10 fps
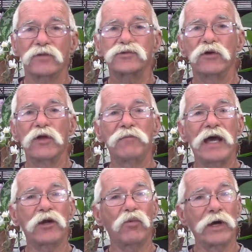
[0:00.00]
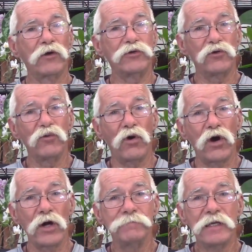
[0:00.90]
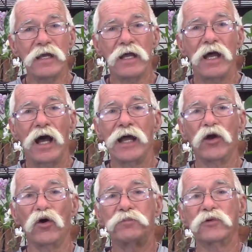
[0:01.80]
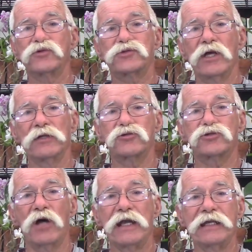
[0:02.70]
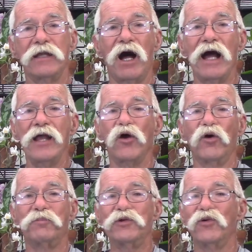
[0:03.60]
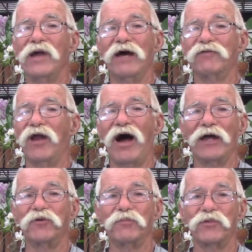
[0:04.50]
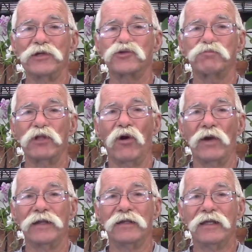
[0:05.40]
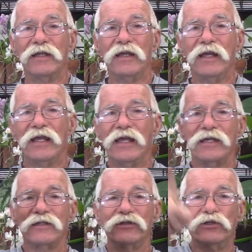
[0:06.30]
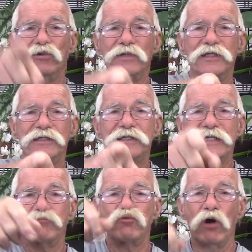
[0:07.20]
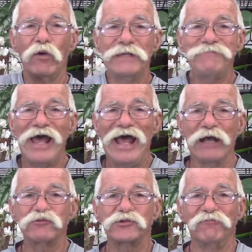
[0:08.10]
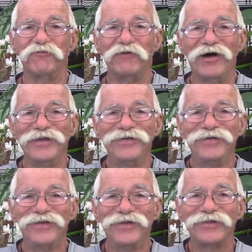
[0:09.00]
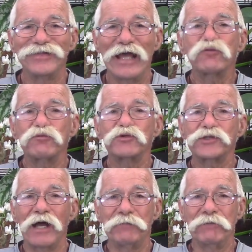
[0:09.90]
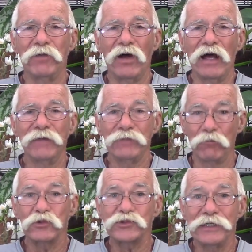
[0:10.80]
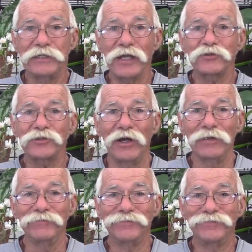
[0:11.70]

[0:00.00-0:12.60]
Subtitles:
So no matter where you are, I hope your sun is shining. I hope you have an island breeze blowing. You need to keep growing. Have some fun. Thanks for stopping by, and we'll see you next time.